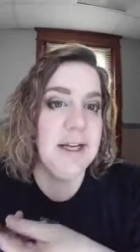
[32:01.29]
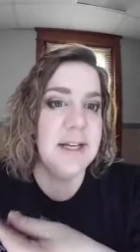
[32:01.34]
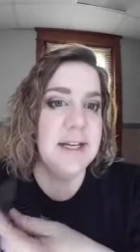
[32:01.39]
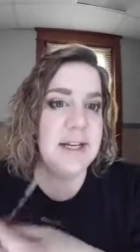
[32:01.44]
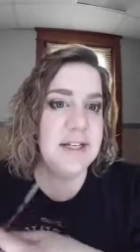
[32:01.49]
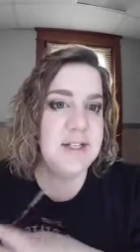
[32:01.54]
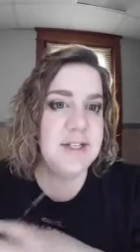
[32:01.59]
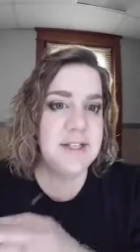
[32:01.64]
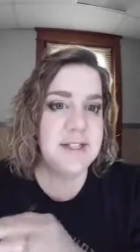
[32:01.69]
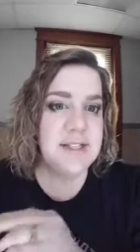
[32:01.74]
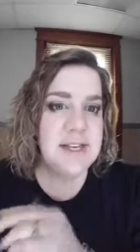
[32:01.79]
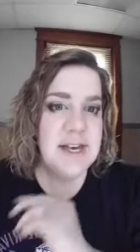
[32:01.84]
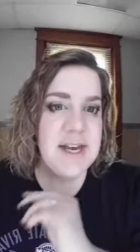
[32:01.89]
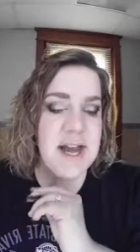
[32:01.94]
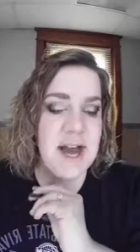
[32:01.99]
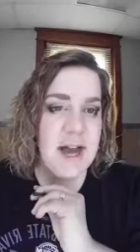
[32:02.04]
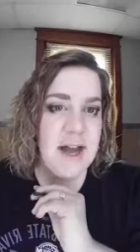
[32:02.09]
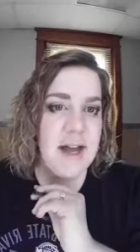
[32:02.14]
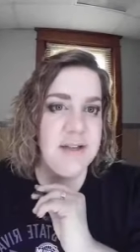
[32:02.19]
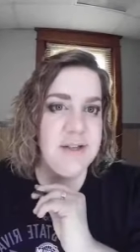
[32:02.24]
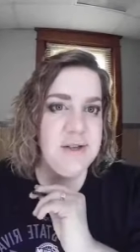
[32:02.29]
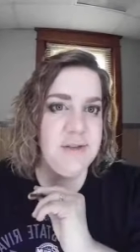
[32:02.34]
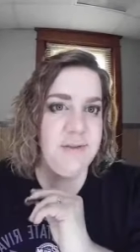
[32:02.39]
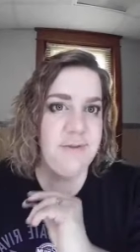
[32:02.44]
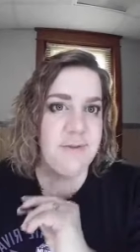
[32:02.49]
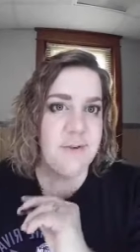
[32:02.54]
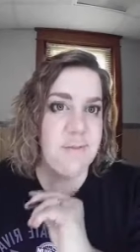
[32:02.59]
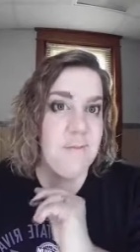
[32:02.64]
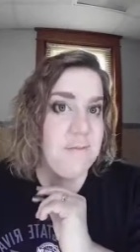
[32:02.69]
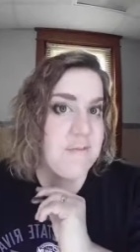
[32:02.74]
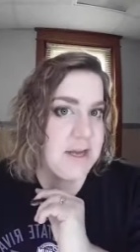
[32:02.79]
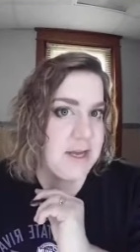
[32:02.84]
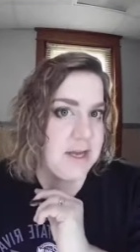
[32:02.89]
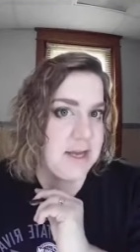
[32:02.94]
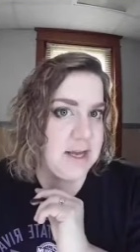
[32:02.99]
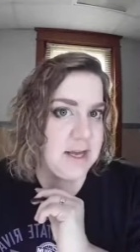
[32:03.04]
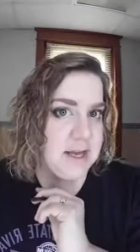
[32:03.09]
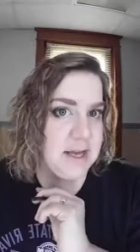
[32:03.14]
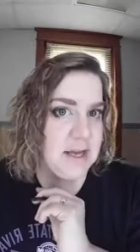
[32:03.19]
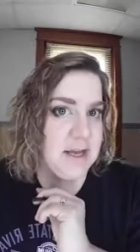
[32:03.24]
It's just not for
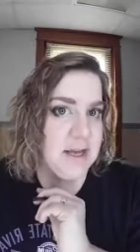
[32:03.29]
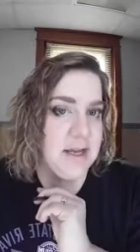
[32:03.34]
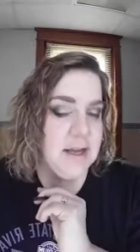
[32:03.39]
me.